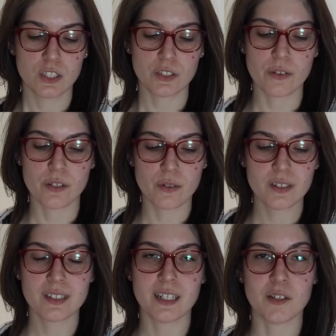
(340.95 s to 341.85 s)
So the
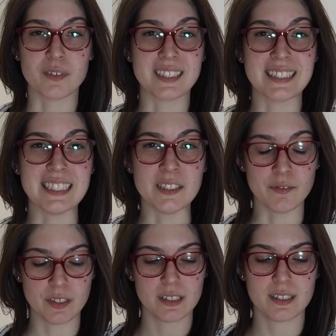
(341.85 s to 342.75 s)
notice that I
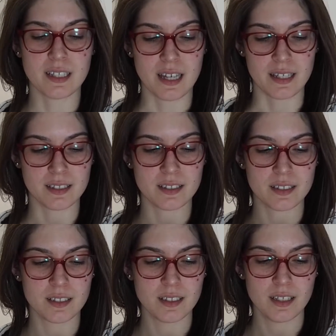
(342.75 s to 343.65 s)
received says,
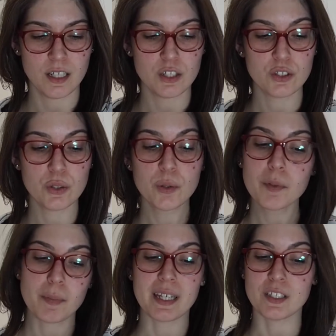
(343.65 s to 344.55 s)
"To whom it
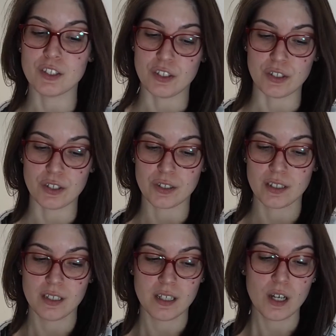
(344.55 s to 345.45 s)
may concern,
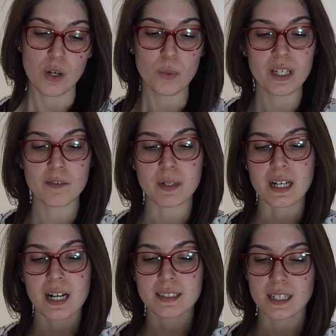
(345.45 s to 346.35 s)
we have been
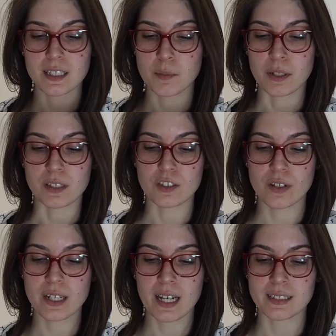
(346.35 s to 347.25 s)
contacted about the
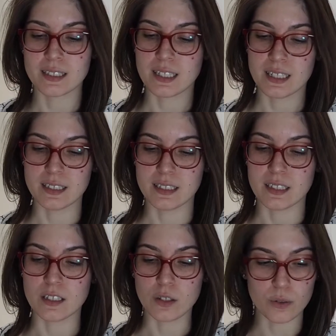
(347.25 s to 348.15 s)
stray cats and kittens
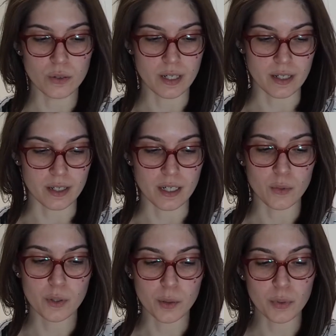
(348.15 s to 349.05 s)
in the local area.
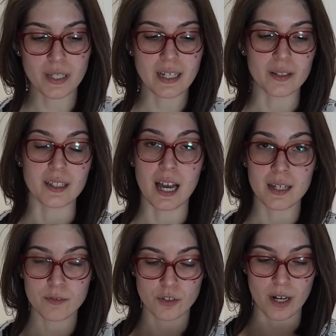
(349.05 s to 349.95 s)
We are putting out
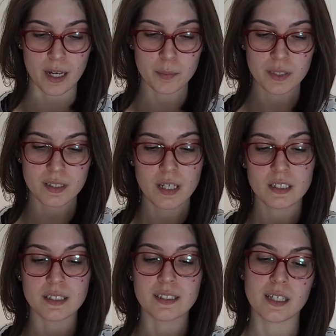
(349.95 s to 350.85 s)
live traps
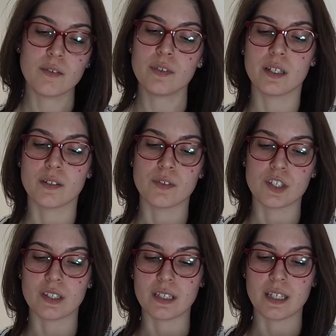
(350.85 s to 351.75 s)
to safely and
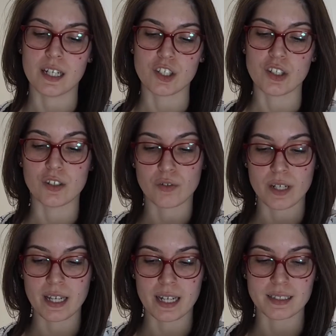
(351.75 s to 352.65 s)
efficiently catch the stray
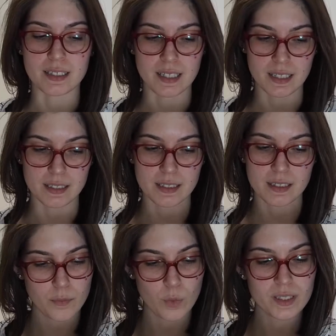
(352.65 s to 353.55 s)
cats and
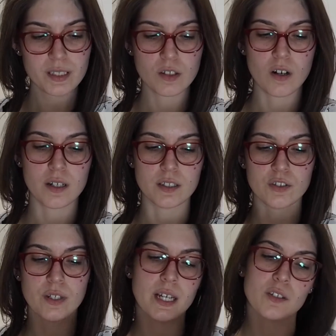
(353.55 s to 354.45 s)
kittens. Once caught, the
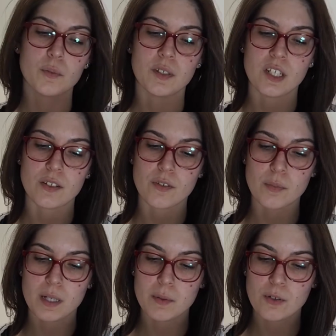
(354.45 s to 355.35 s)
stray cats will be checked for
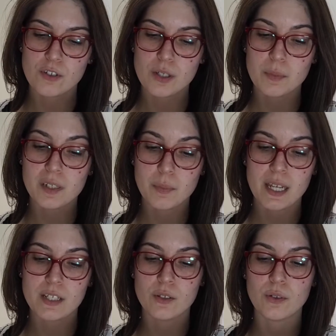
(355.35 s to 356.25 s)
microchips,
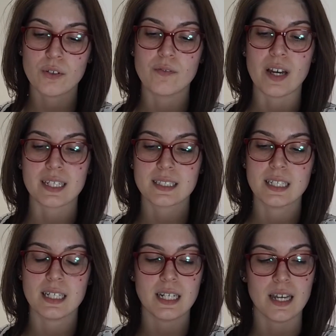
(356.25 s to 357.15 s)
spayed, neutered,
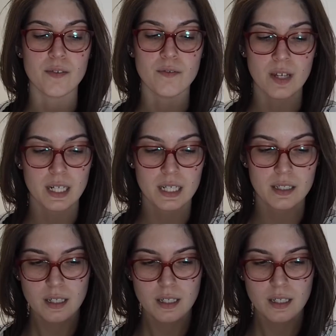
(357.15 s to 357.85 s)
vaccinated, and vetted.